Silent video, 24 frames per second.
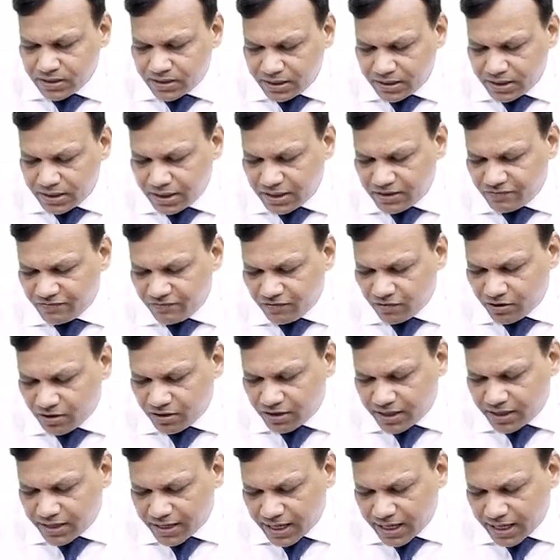T for
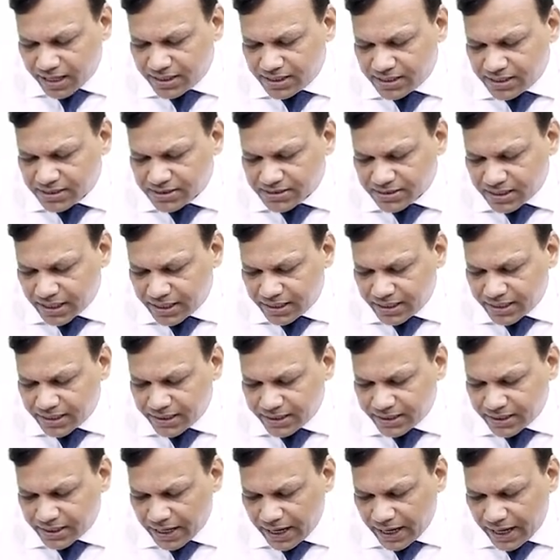
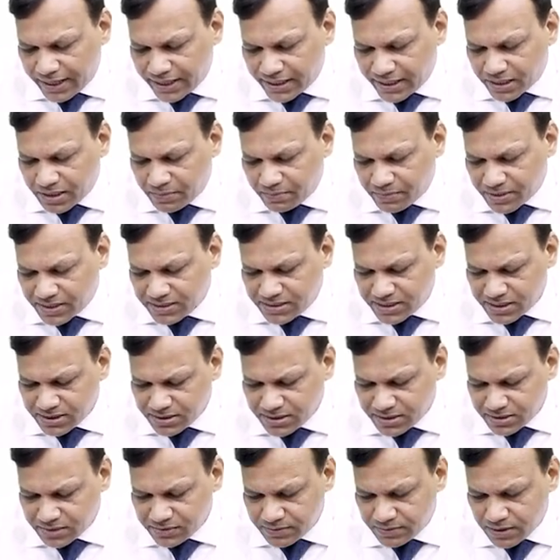tricyclic
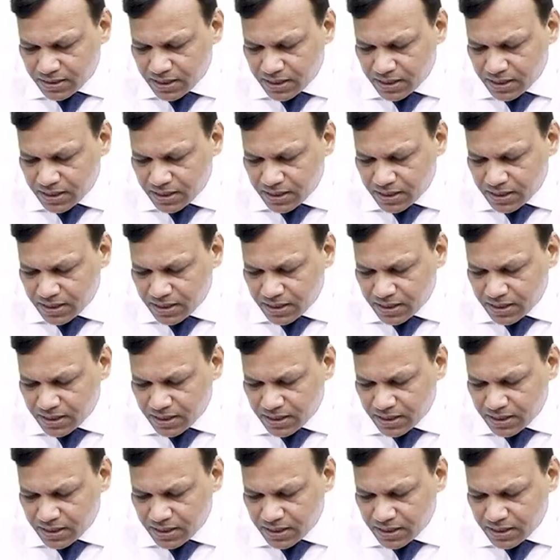antidepressants,